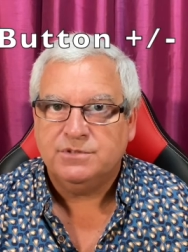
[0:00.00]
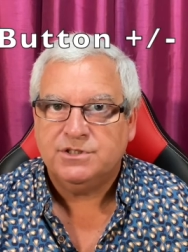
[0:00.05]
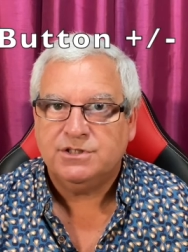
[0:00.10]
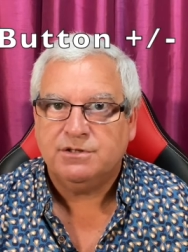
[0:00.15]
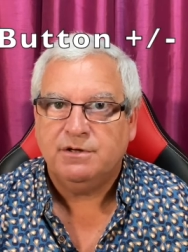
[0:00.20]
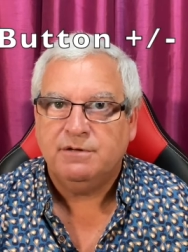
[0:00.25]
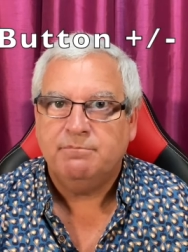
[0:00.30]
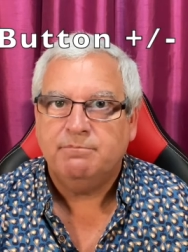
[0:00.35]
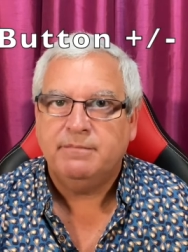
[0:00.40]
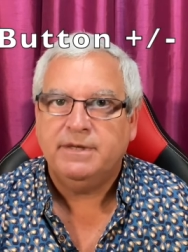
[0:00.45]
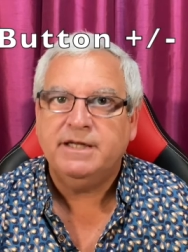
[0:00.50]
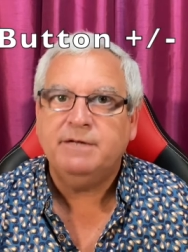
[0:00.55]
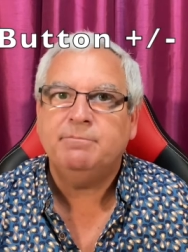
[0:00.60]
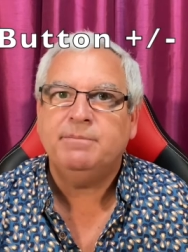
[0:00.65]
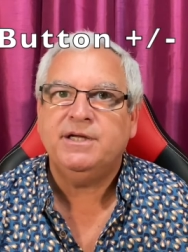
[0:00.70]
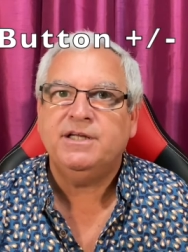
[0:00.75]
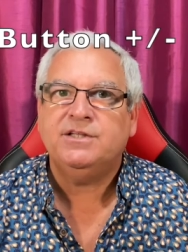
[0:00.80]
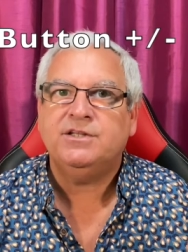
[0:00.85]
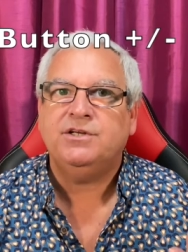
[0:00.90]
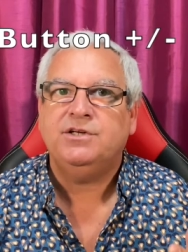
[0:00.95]
So it may
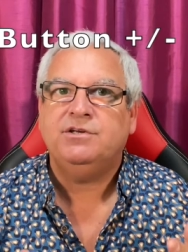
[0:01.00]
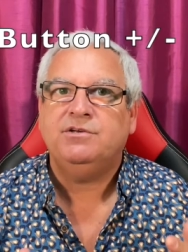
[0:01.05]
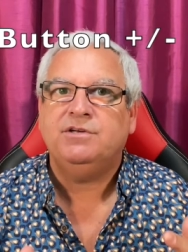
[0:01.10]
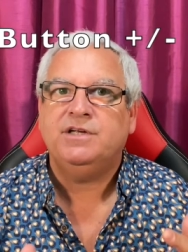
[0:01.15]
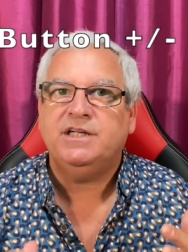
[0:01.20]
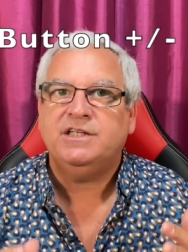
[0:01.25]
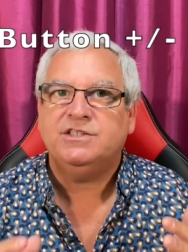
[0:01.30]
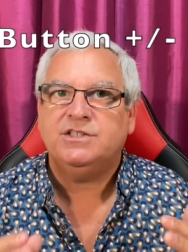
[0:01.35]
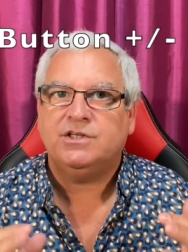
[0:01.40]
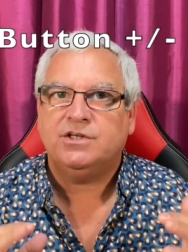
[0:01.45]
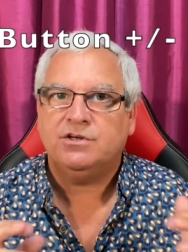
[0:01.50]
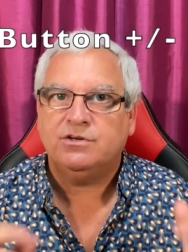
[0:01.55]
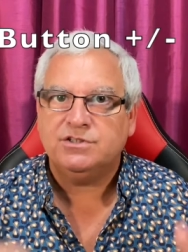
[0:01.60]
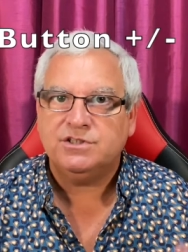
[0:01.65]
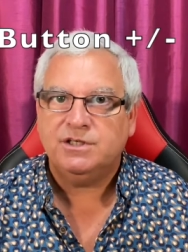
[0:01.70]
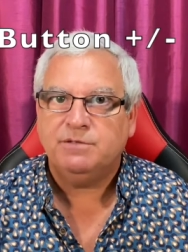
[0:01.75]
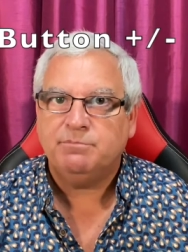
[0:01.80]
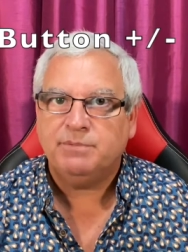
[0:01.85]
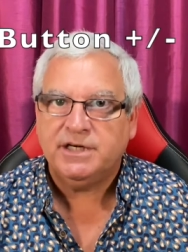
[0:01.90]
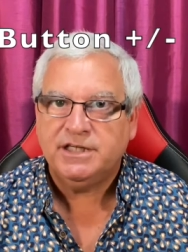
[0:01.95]
be that you need to
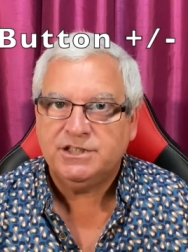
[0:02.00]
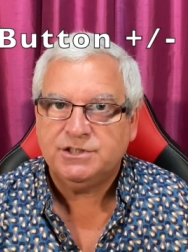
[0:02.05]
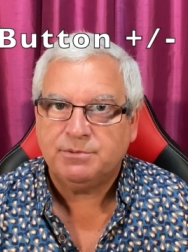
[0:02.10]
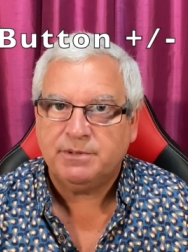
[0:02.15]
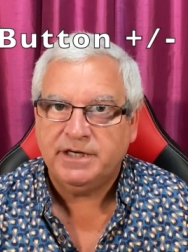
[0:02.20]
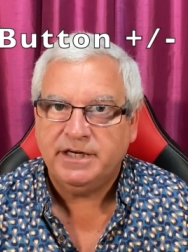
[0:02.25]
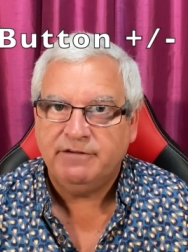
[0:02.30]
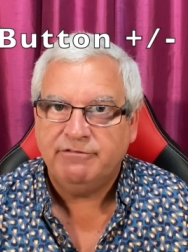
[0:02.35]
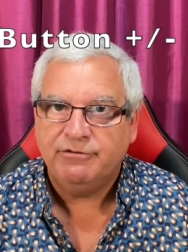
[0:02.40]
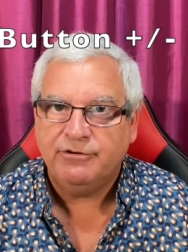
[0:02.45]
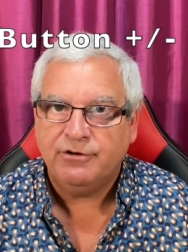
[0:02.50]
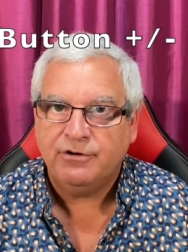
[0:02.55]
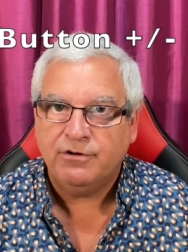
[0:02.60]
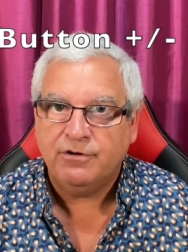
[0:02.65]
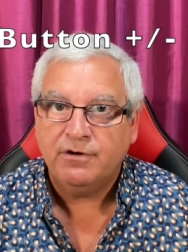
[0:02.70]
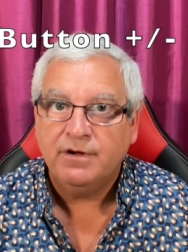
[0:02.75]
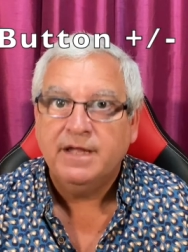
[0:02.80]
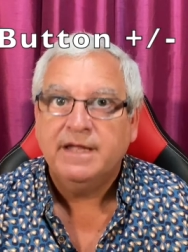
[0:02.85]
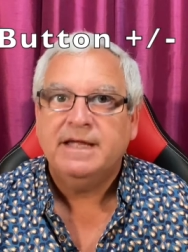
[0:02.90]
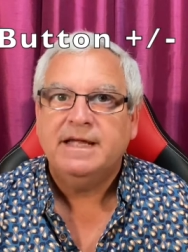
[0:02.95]
cut it by
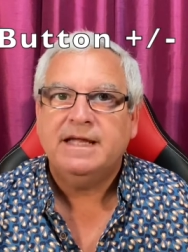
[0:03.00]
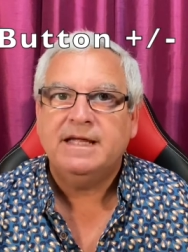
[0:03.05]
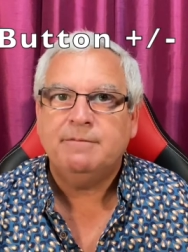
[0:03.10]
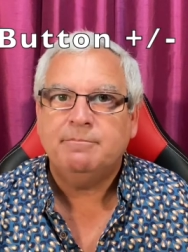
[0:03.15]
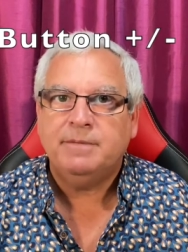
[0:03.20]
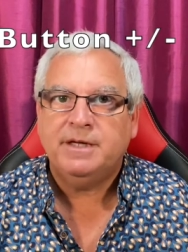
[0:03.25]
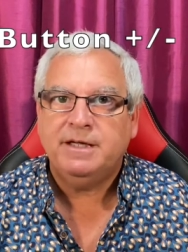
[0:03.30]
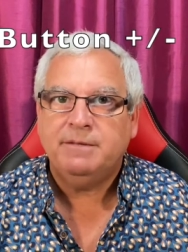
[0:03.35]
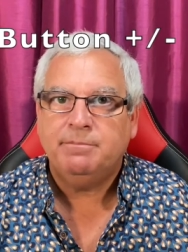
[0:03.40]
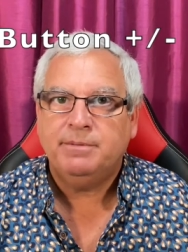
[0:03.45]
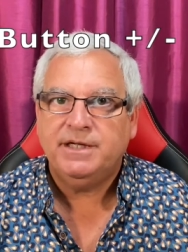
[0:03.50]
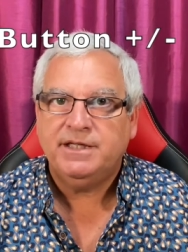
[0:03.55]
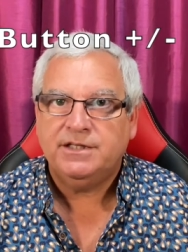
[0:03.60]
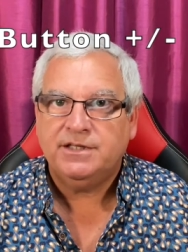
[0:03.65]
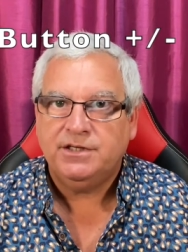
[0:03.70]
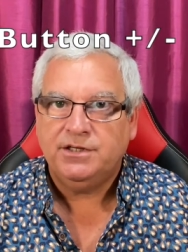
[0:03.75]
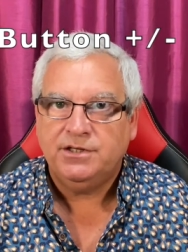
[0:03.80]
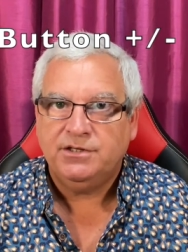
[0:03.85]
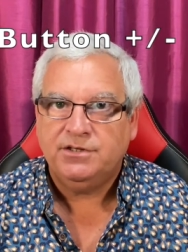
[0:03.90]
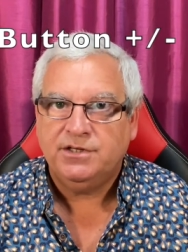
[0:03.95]
24, it may be
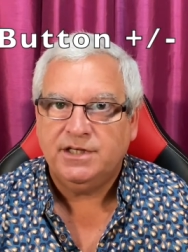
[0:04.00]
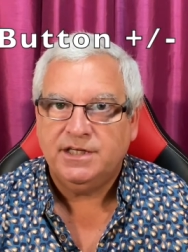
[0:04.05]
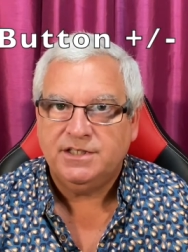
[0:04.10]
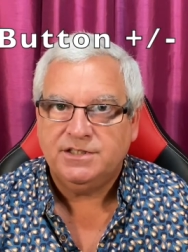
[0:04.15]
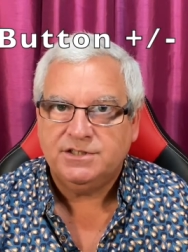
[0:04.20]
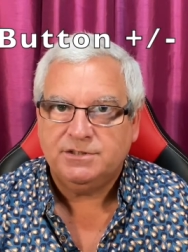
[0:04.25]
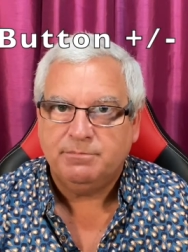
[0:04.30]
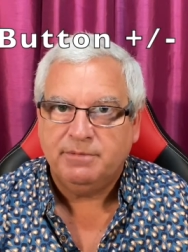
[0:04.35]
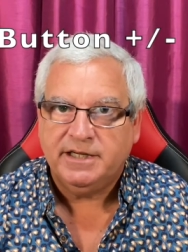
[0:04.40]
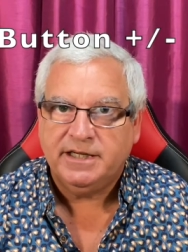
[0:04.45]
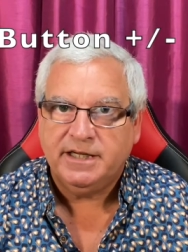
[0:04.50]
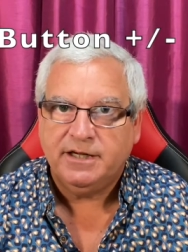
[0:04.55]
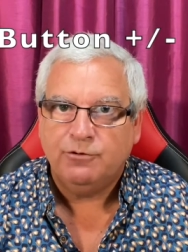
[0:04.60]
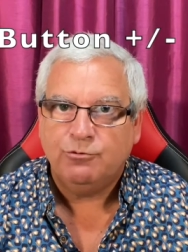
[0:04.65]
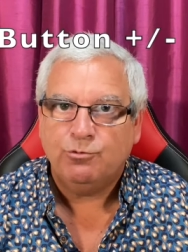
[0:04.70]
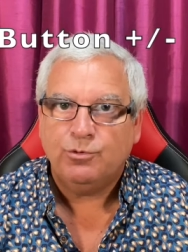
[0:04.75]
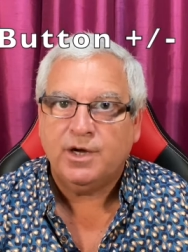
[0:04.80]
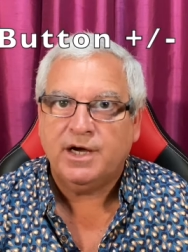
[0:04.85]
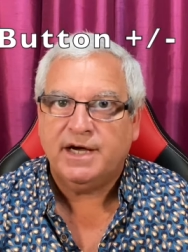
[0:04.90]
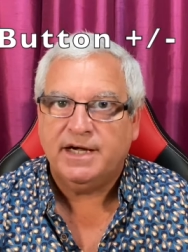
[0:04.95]
that you need to make it
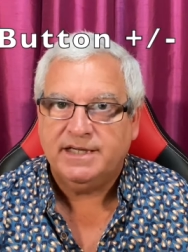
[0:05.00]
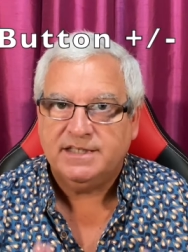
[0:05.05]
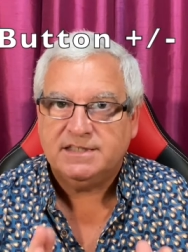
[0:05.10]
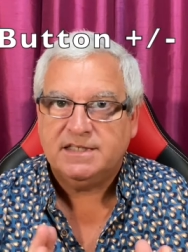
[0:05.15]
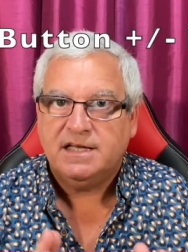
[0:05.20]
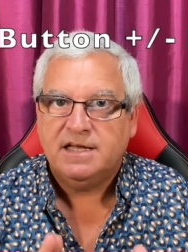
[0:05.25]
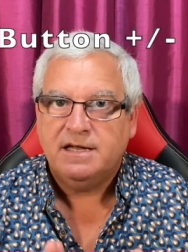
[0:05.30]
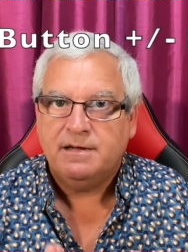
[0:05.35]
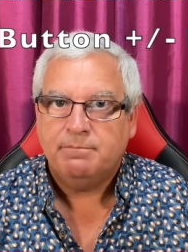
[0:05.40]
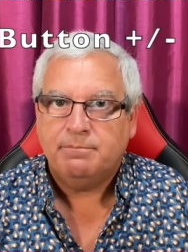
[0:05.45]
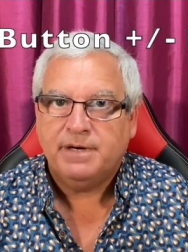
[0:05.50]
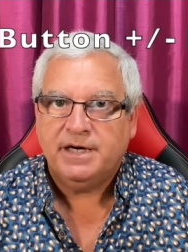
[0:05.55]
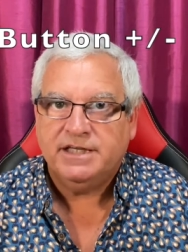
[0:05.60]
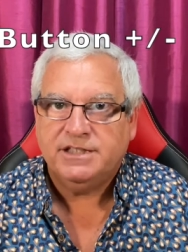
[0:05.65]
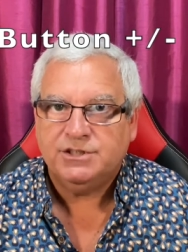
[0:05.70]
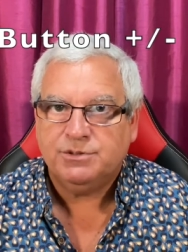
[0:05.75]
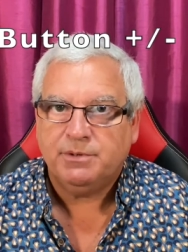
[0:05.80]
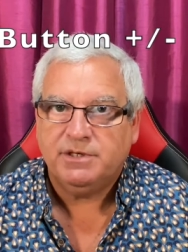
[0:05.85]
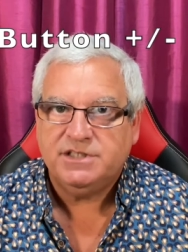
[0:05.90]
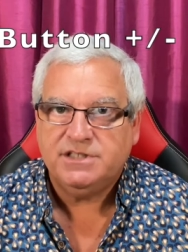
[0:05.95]
rise by
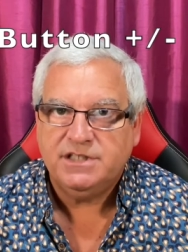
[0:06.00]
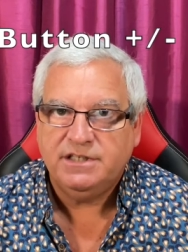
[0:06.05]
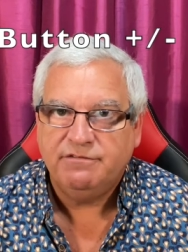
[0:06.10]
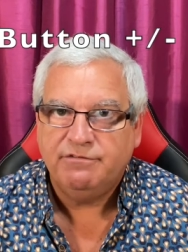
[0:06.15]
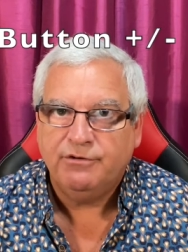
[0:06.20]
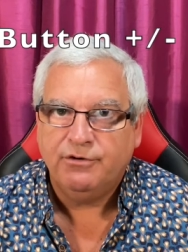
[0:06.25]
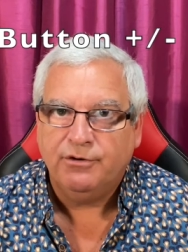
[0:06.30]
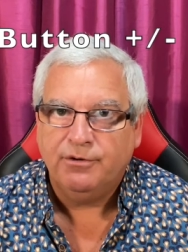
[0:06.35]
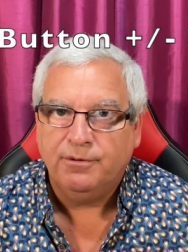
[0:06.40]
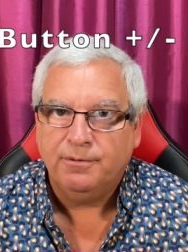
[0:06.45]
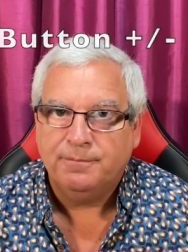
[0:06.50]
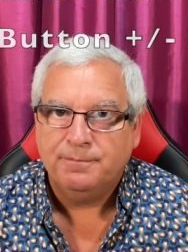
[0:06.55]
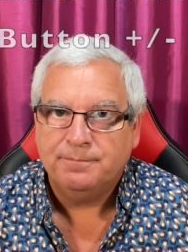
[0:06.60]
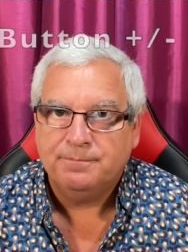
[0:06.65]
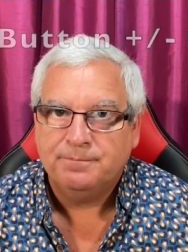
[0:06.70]
24.